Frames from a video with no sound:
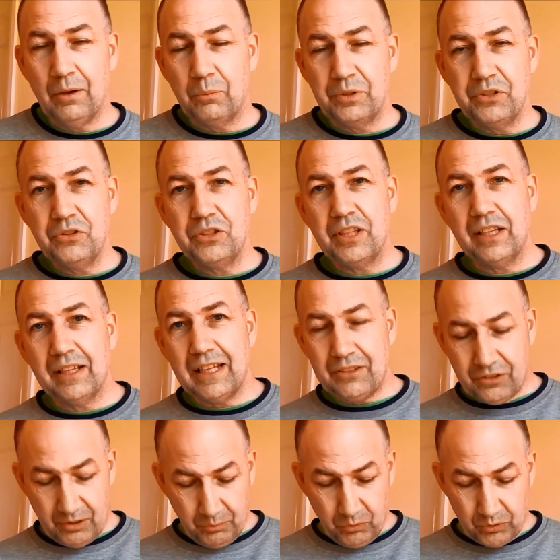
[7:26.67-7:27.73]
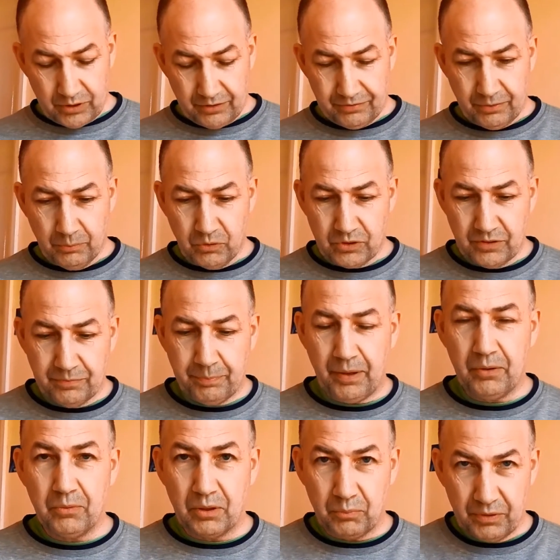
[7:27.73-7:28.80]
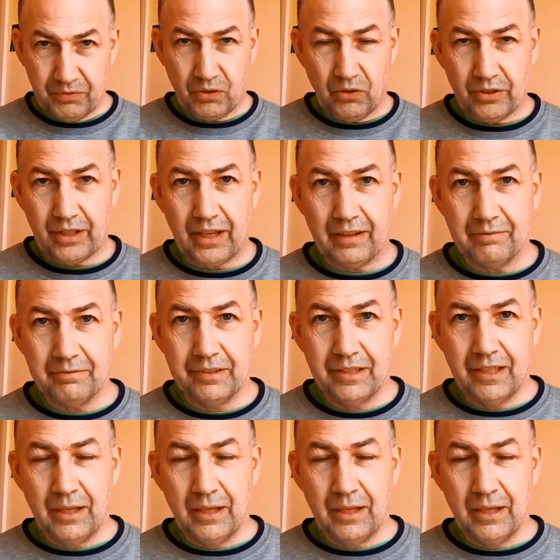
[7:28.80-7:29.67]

We use the electric motor for motive power. We've got that.